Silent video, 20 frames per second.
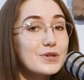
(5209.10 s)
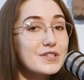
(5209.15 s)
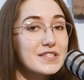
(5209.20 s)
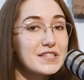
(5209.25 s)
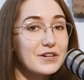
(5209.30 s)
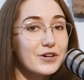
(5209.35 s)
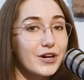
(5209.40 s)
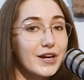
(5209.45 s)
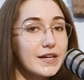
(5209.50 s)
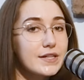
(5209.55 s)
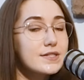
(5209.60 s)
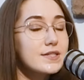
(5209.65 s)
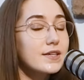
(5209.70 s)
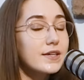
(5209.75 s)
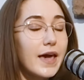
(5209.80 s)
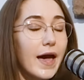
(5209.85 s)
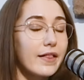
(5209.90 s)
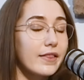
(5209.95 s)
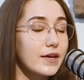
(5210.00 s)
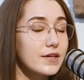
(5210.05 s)
series,
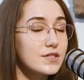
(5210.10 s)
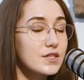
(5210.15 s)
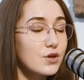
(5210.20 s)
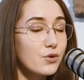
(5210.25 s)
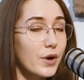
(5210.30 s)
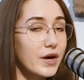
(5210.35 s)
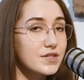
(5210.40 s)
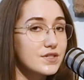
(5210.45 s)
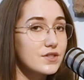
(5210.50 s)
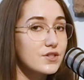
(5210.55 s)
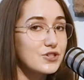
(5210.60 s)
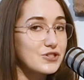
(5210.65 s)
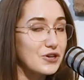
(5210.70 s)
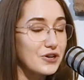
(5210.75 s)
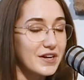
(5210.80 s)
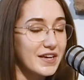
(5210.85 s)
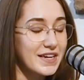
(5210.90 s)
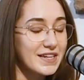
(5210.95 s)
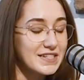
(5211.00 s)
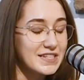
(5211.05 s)
Galaxy Quest: The
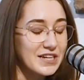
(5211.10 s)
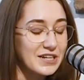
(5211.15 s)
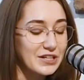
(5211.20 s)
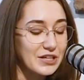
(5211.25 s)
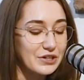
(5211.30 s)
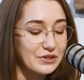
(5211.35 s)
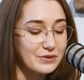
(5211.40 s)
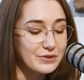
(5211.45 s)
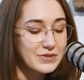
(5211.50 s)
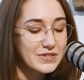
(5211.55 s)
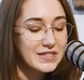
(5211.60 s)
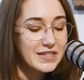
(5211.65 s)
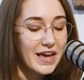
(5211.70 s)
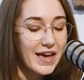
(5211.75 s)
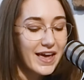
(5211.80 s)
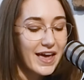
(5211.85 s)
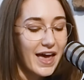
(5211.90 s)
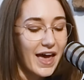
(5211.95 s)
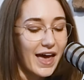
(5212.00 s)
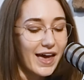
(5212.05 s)
Journey Continues,
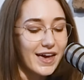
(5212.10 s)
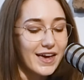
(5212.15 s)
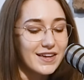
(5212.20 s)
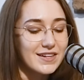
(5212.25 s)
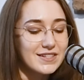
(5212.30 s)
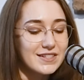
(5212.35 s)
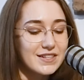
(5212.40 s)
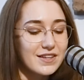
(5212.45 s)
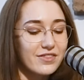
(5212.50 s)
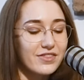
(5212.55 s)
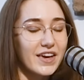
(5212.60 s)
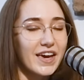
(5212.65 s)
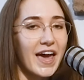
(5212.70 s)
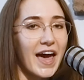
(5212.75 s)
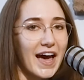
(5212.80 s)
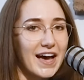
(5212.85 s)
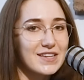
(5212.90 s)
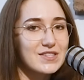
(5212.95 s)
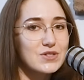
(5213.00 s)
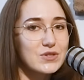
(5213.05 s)
and the
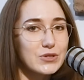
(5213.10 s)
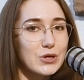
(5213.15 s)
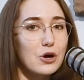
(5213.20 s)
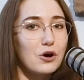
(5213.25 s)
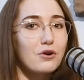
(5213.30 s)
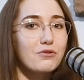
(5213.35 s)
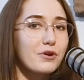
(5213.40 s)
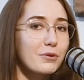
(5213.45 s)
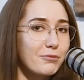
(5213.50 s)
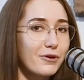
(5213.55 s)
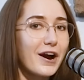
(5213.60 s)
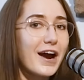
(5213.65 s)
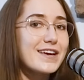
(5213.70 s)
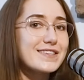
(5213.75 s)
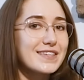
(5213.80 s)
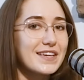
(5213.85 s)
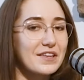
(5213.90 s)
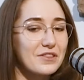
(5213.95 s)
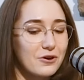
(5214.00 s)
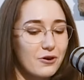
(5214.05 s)
cast is all
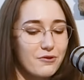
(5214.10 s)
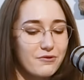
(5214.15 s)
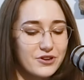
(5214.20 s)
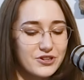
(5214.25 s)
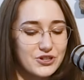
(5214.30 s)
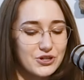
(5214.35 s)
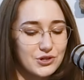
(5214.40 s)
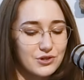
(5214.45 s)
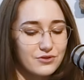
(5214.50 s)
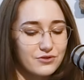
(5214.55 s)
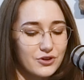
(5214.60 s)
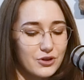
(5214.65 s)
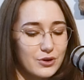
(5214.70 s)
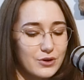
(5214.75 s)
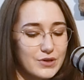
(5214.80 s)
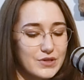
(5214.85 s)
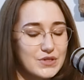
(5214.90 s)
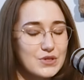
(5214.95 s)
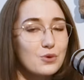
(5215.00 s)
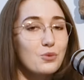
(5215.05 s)
reprising their original
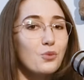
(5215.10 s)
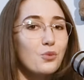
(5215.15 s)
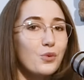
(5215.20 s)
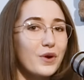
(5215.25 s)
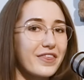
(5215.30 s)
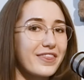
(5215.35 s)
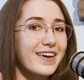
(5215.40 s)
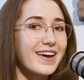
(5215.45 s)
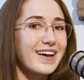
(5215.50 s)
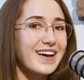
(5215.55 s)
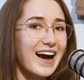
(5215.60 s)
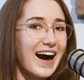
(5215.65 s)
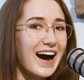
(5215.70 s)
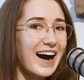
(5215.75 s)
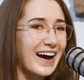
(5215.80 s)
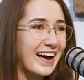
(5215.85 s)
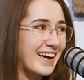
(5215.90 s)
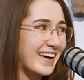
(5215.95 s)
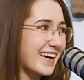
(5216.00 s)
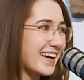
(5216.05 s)
roles with
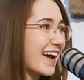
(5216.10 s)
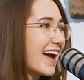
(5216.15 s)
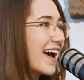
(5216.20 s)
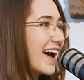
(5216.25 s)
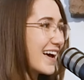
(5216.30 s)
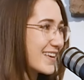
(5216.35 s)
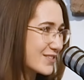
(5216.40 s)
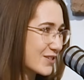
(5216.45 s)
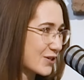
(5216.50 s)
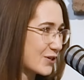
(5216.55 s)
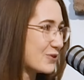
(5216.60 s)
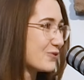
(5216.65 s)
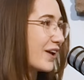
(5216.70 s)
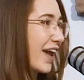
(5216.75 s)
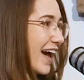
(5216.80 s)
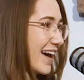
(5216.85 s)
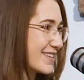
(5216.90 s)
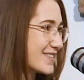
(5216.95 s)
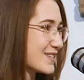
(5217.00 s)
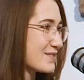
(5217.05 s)
Guy as a new
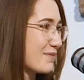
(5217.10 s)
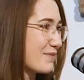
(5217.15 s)
cast